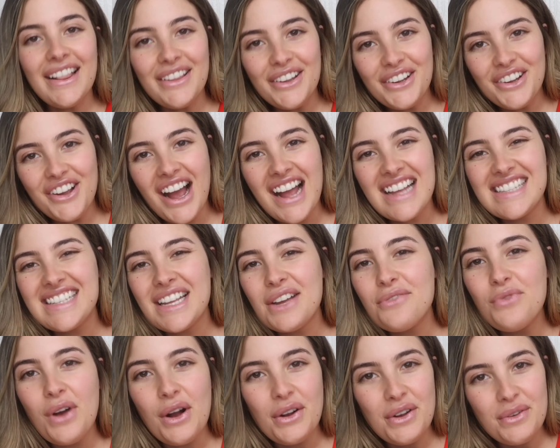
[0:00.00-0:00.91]
Hello guys
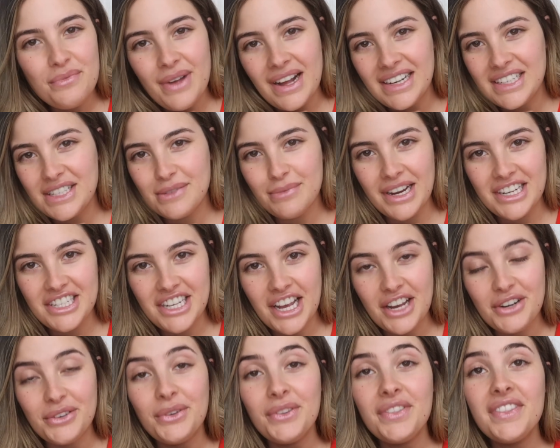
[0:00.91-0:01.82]
and welcome back to my
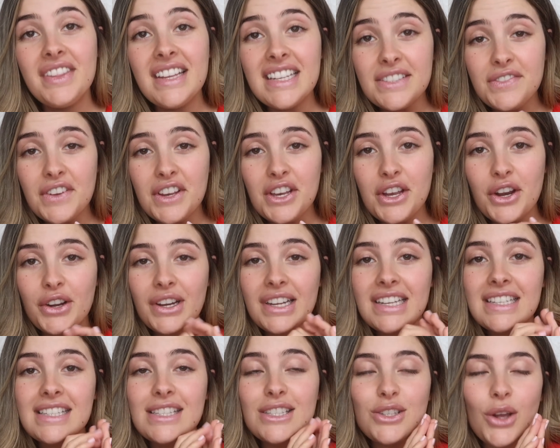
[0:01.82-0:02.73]
channel. This video
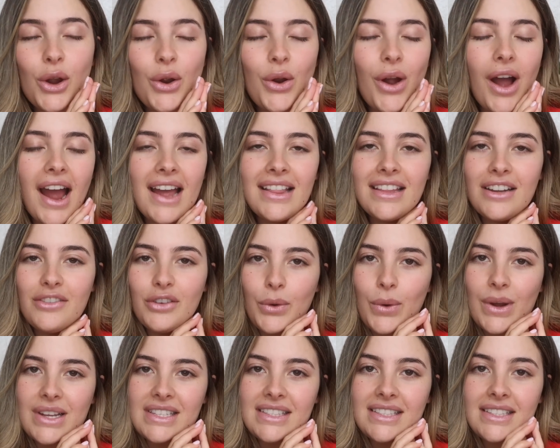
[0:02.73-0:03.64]
is so highly
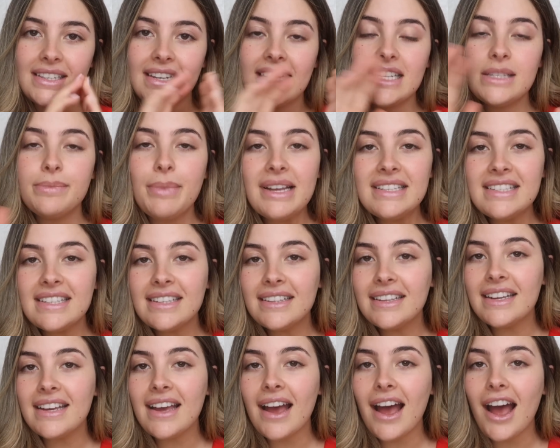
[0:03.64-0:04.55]
requested. It's
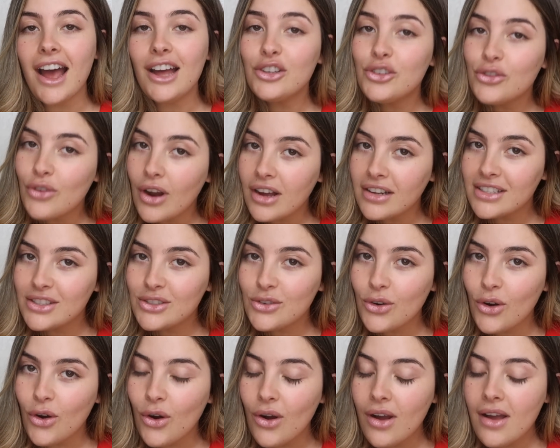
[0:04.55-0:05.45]
basically a
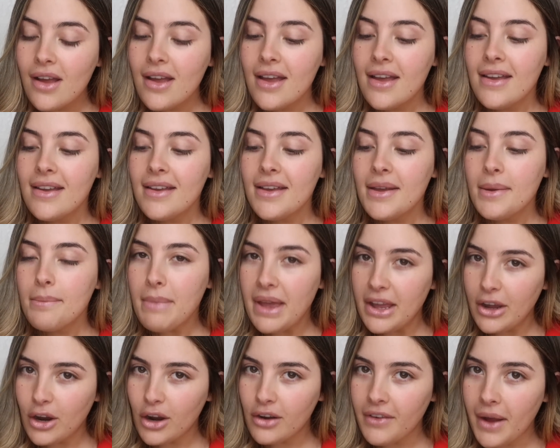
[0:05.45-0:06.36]
drugstore
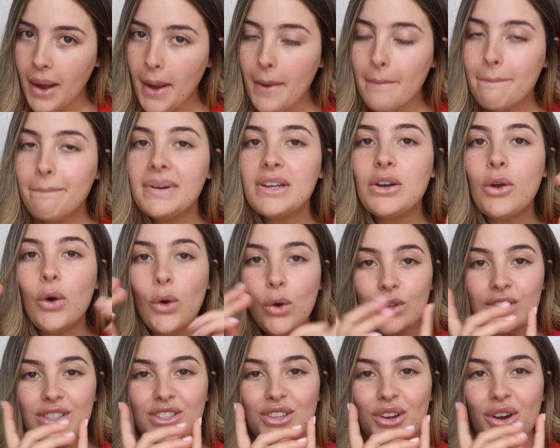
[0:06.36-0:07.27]
makeover, but
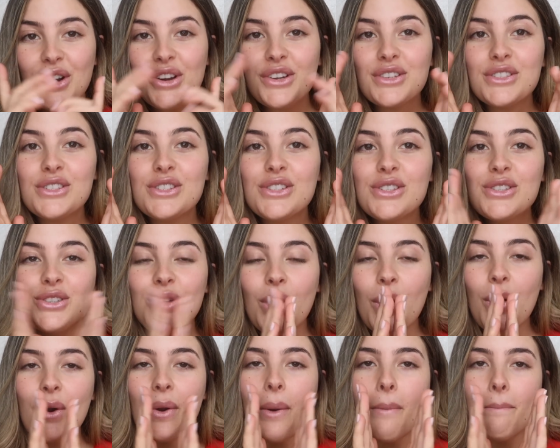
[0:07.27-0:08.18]
also
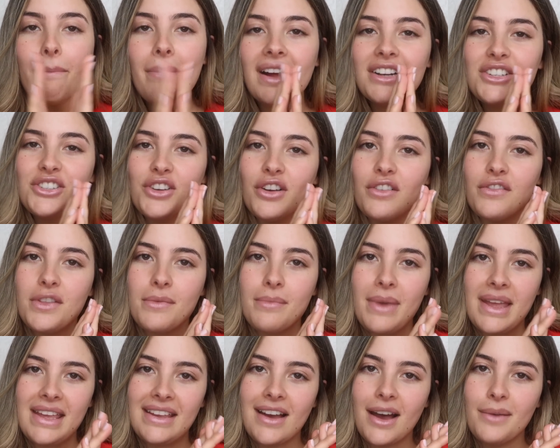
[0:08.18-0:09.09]
so much of the
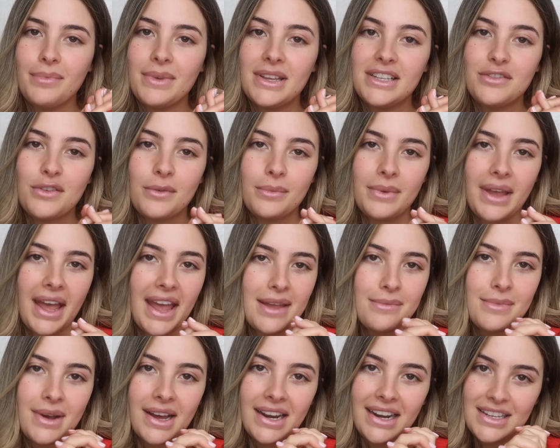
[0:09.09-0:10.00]
makeup is from
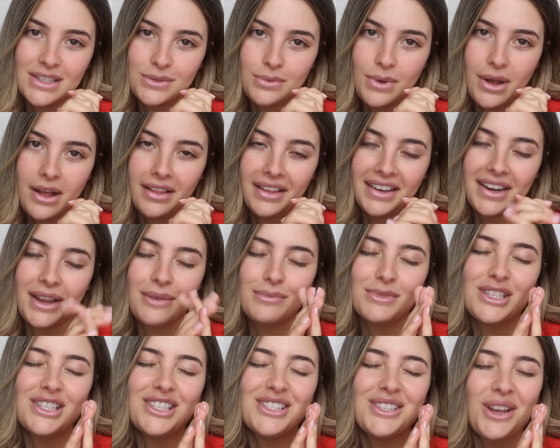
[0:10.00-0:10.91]
Kmart as well, and
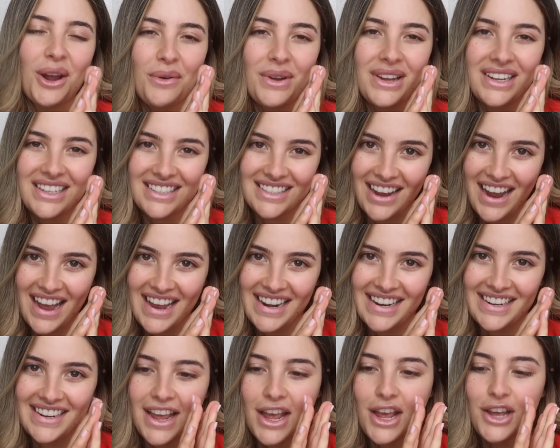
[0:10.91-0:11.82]
I'm so
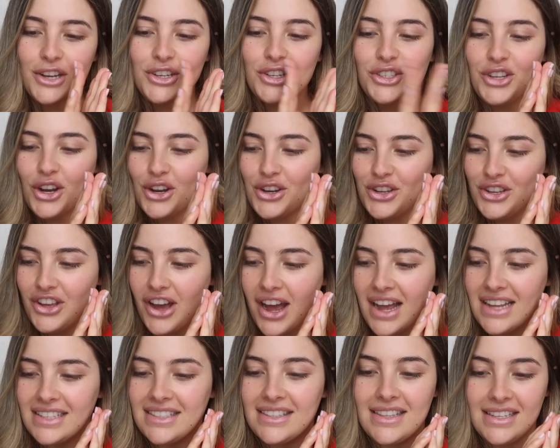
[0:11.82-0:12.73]
excited to show you
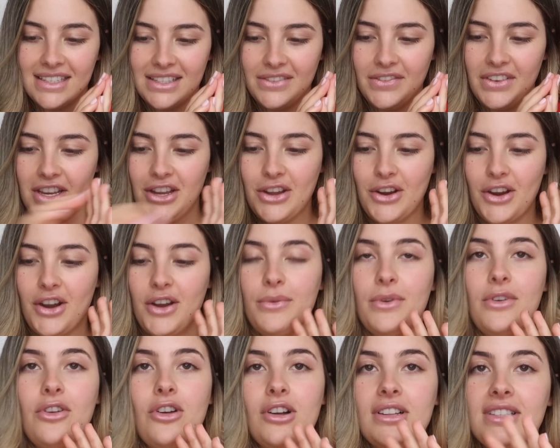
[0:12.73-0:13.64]
guys this video.
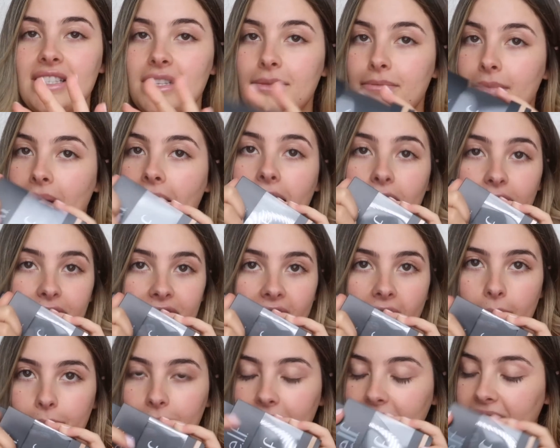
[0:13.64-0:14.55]
We've got some e.l.f.
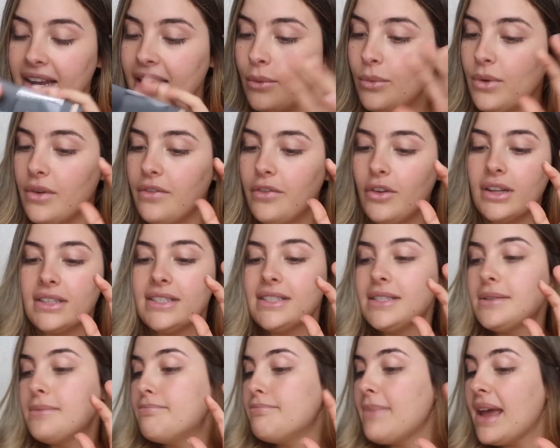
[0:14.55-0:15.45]
happening, we've got
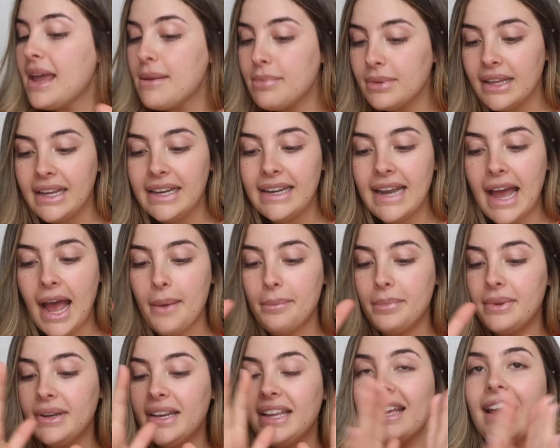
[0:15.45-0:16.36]
some Maybelline
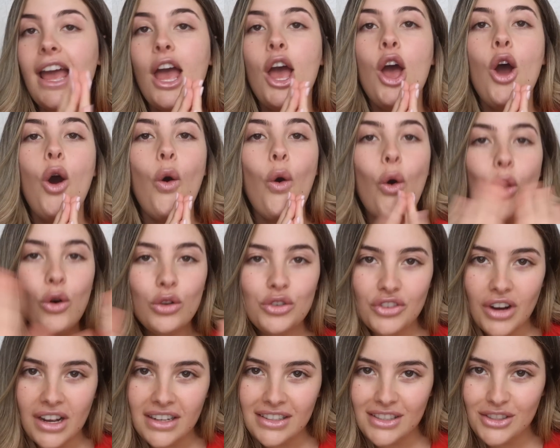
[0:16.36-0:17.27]
happening, all
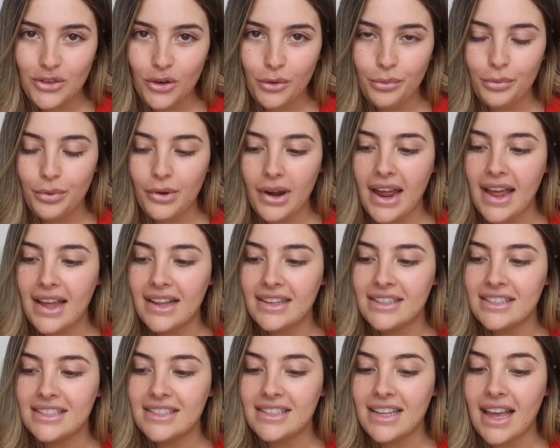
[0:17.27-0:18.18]
drugstore
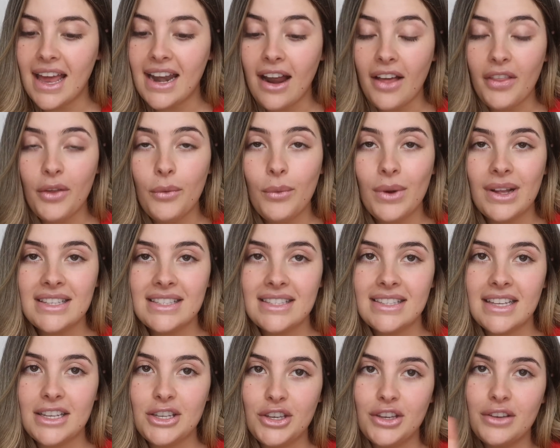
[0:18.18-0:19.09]
brands and other
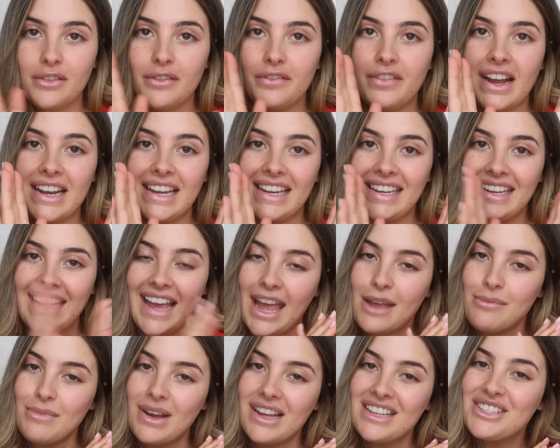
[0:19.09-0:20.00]
ones that you can find in
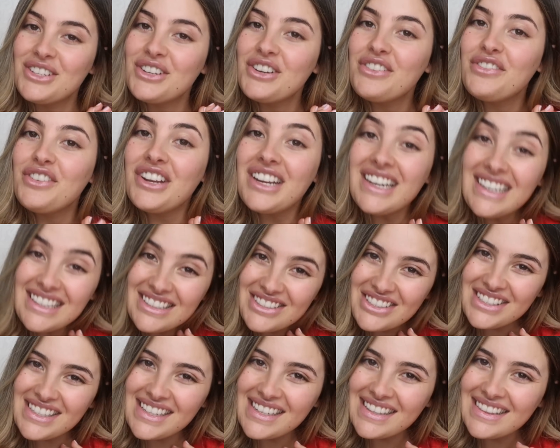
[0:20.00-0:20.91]
Kmart. So if you're
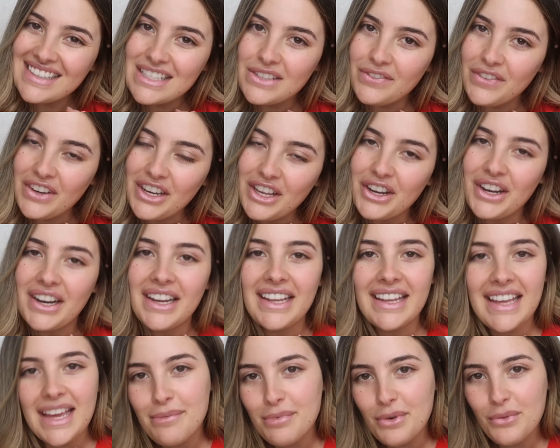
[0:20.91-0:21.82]
interested in this video,
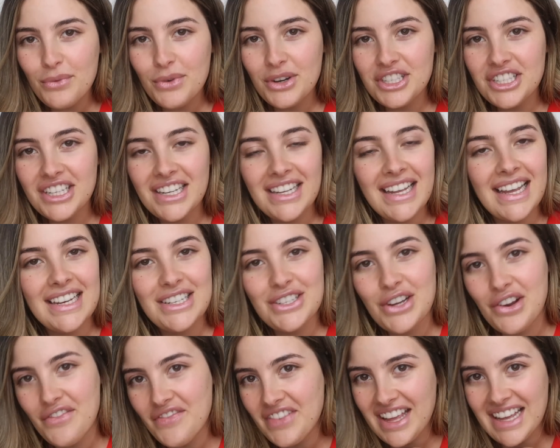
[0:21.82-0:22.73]
keep on watching and
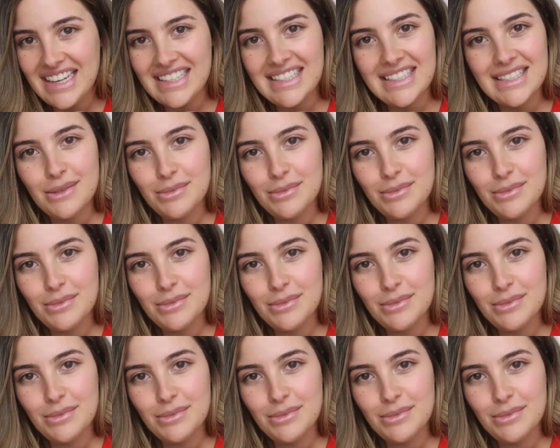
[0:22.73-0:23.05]
don't forget to